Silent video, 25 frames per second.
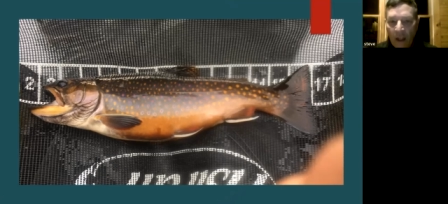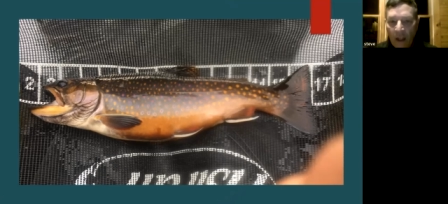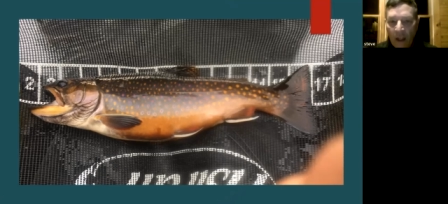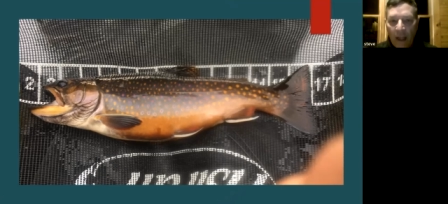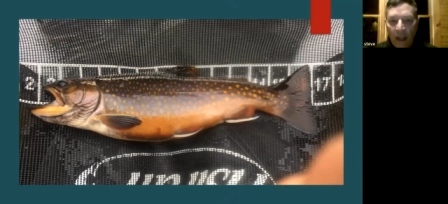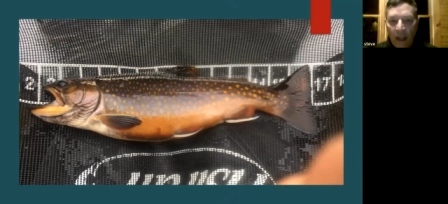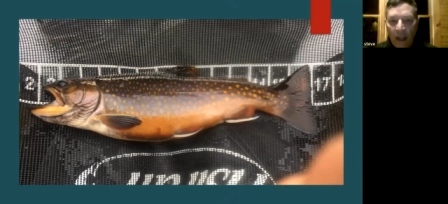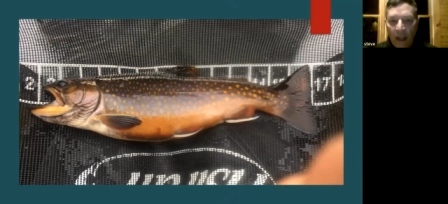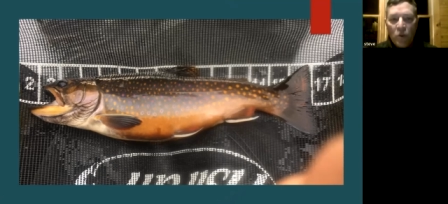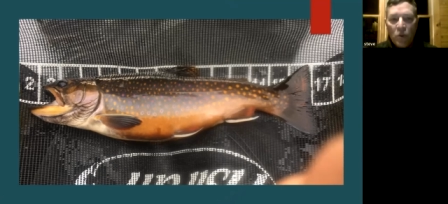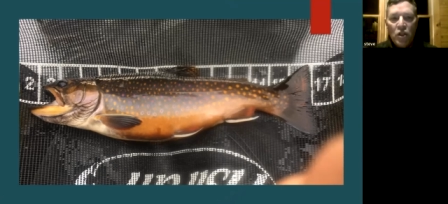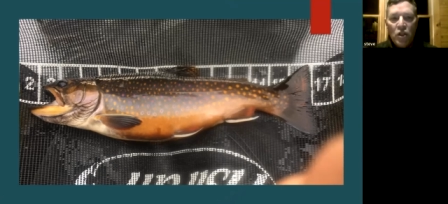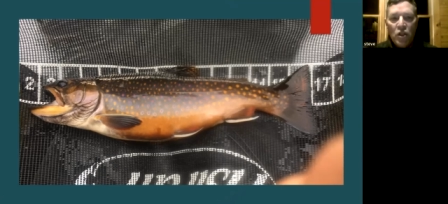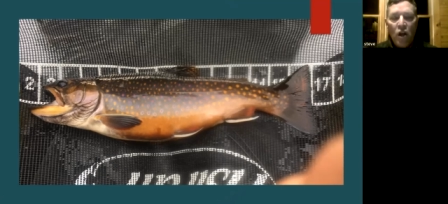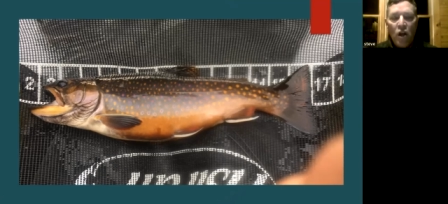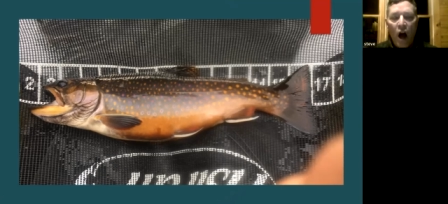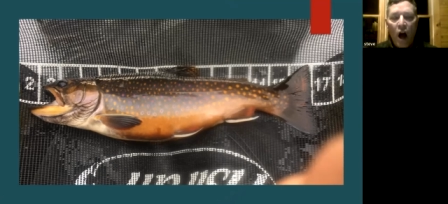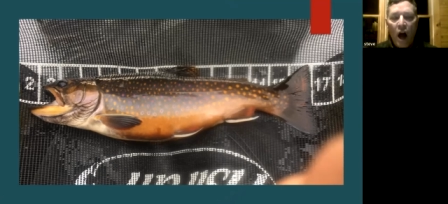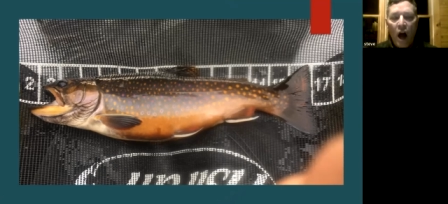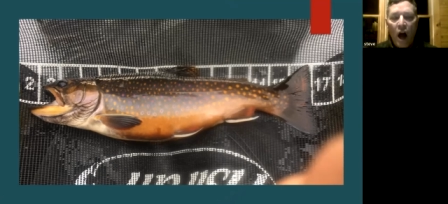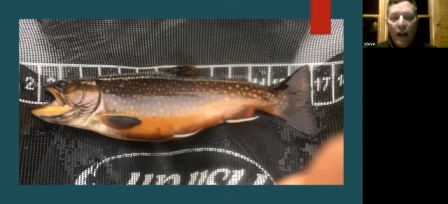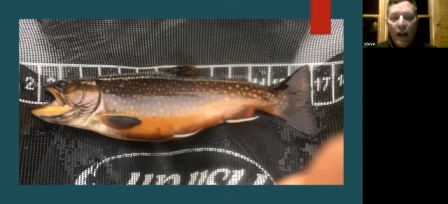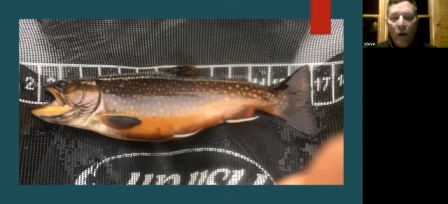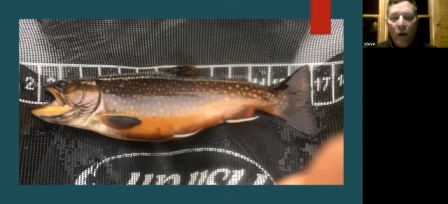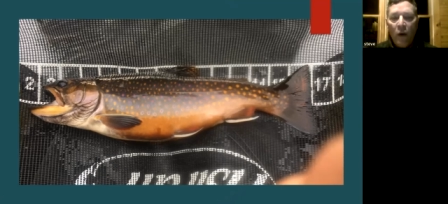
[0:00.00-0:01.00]
It was
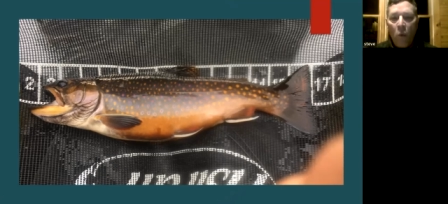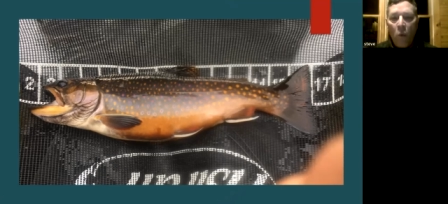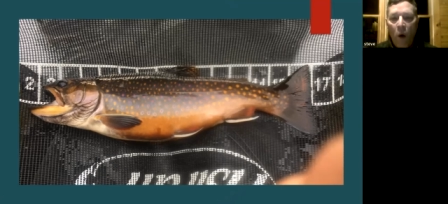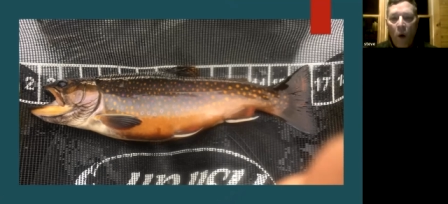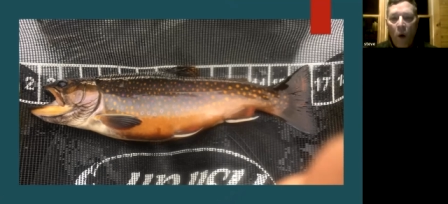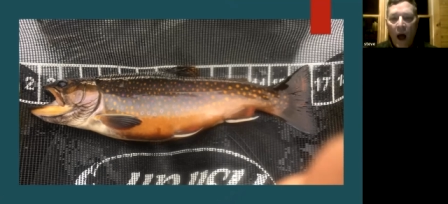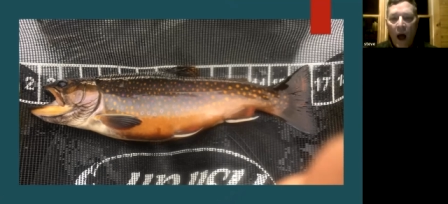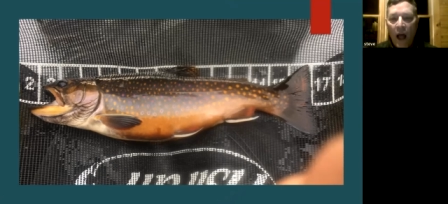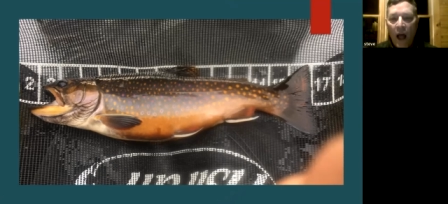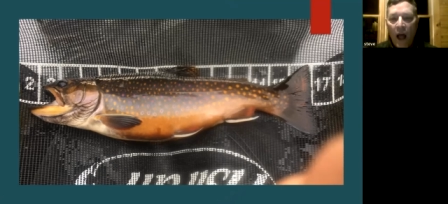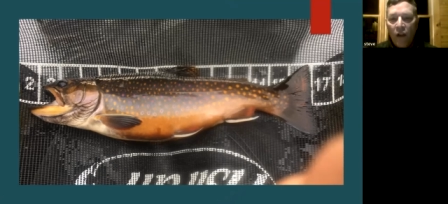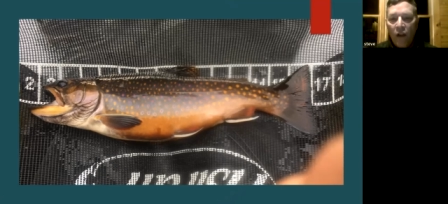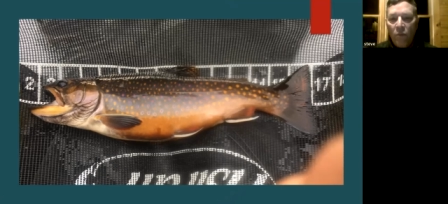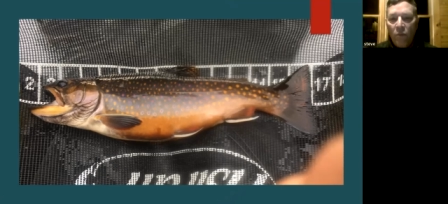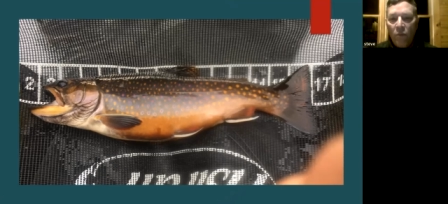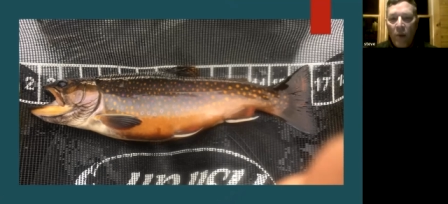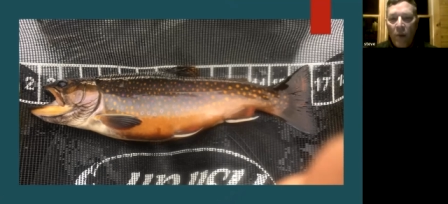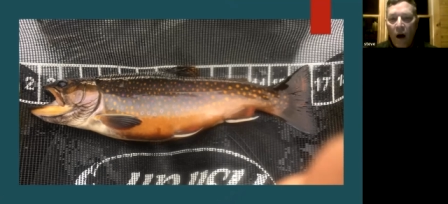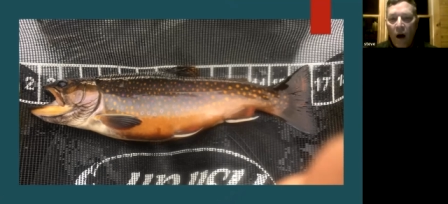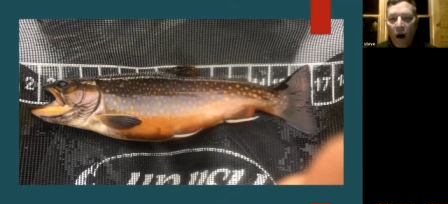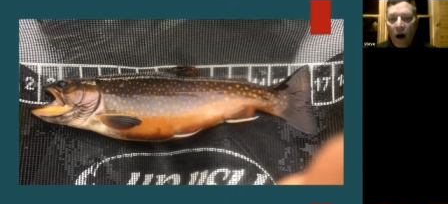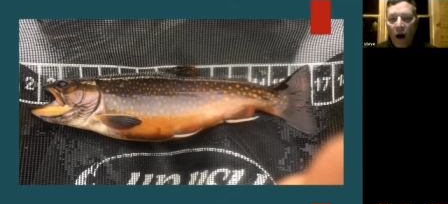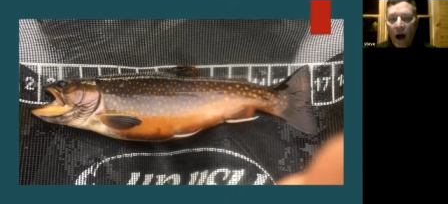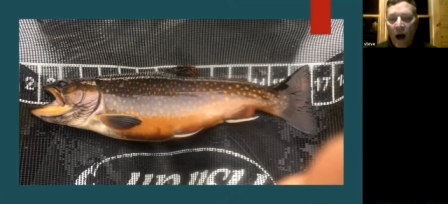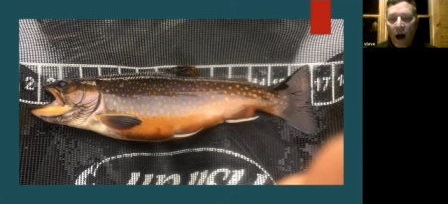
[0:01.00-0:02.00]
caught in a wild
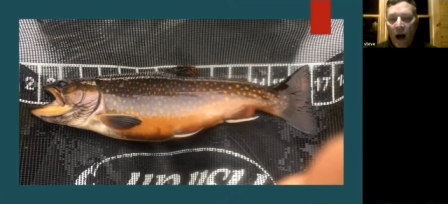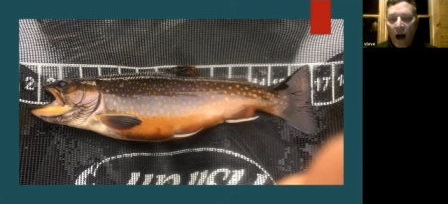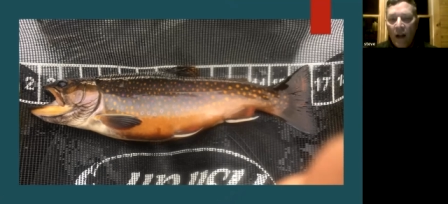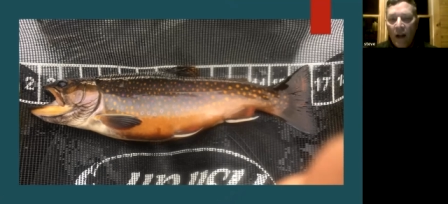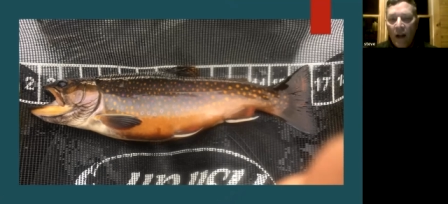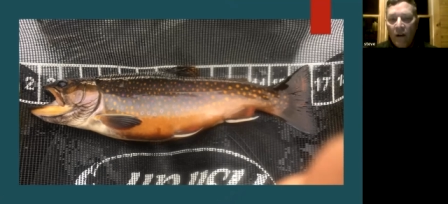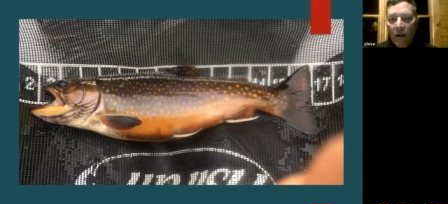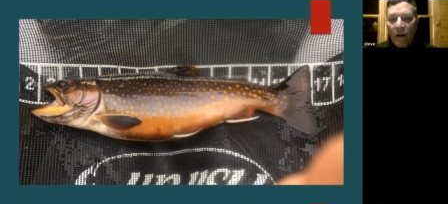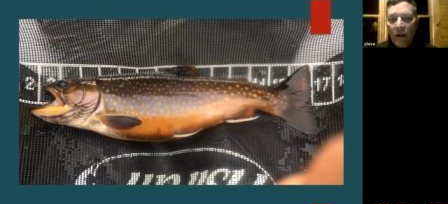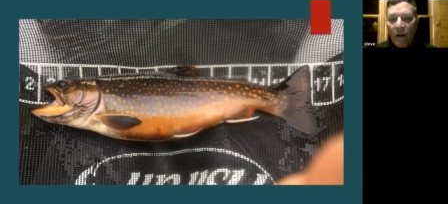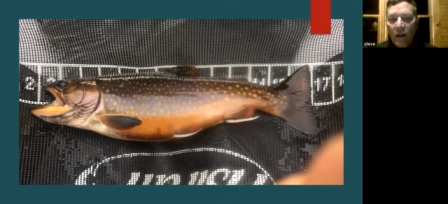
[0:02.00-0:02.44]
uh,